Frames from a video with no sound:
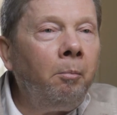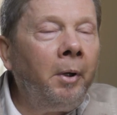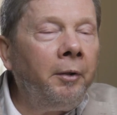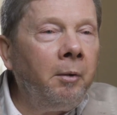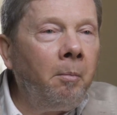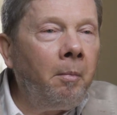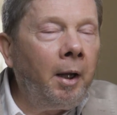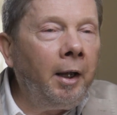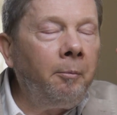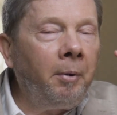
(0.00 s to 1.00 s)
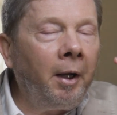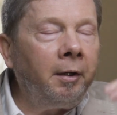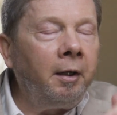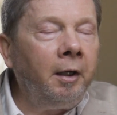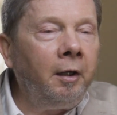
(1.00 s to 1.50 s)
But the mind
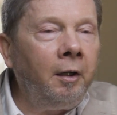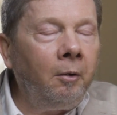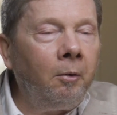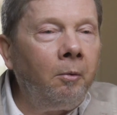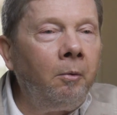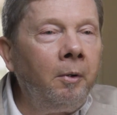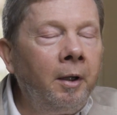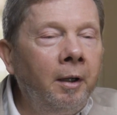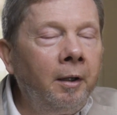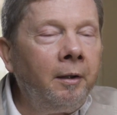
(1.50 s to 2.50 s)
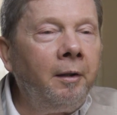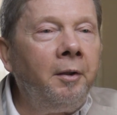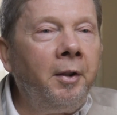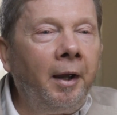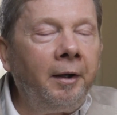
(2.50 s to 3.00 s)
pattern in you
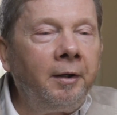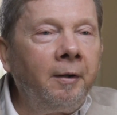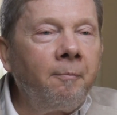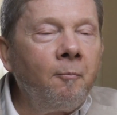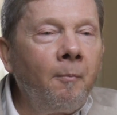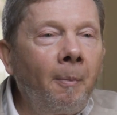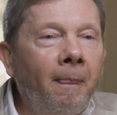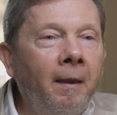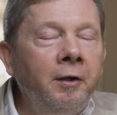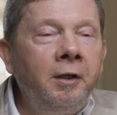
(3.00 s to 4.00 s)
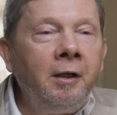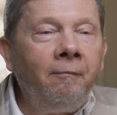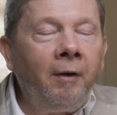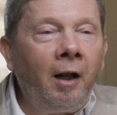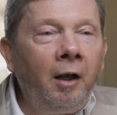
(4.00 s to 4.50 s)
that
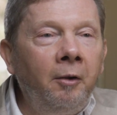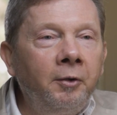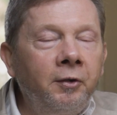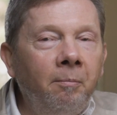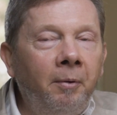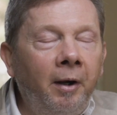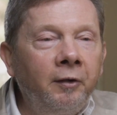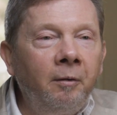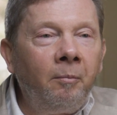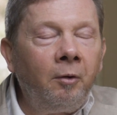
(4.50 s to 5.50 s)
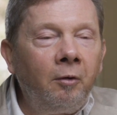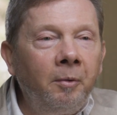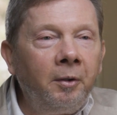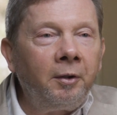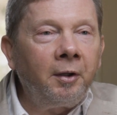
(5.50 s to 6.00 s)
devalues the present
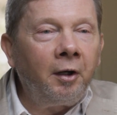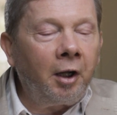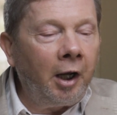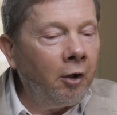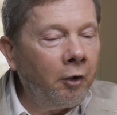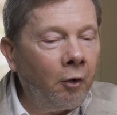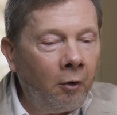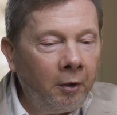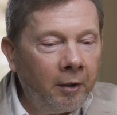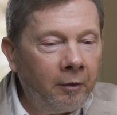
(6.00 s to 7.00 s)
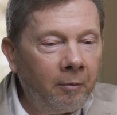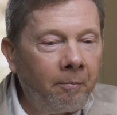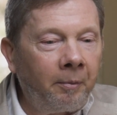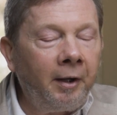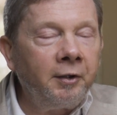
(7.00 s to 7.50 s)
moment and cannot honor
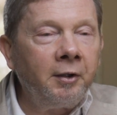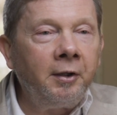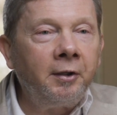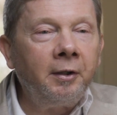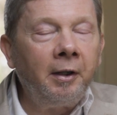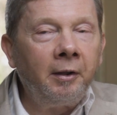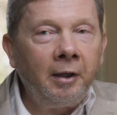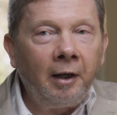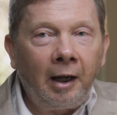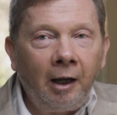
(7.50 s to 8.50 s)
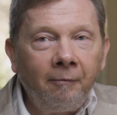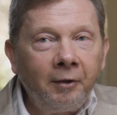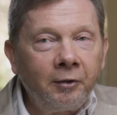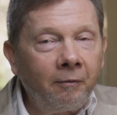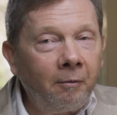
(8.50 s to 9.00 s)
the presence, the
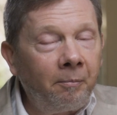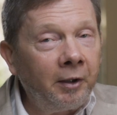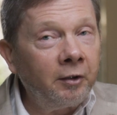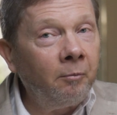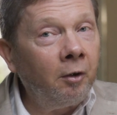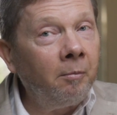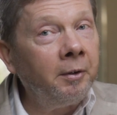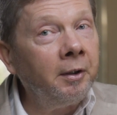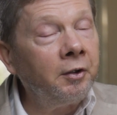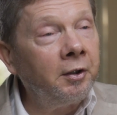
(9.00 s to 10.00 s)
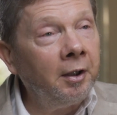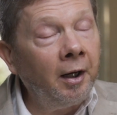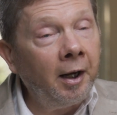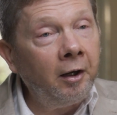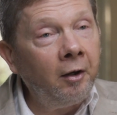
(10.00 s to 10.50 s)
aliveness of the present moment is
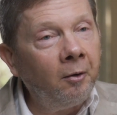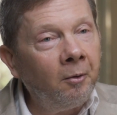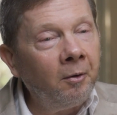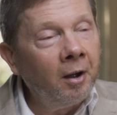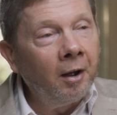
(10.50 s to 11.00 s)
still in you.